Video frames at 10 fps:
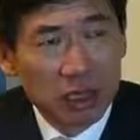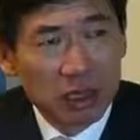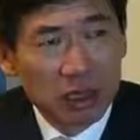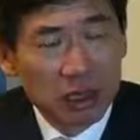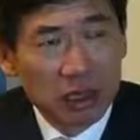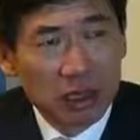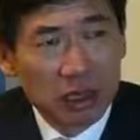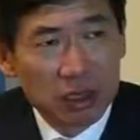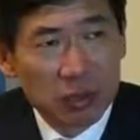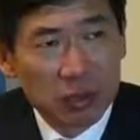So I think
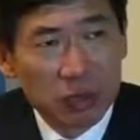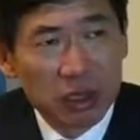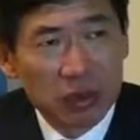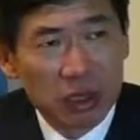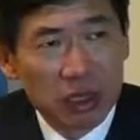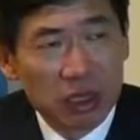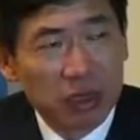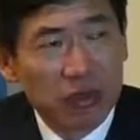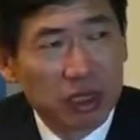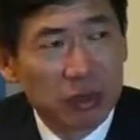this time we spent quite a
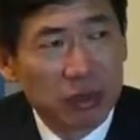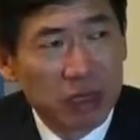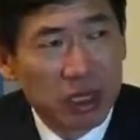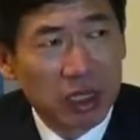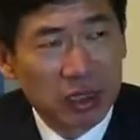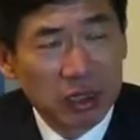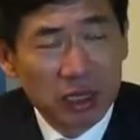lot of time in Arakan.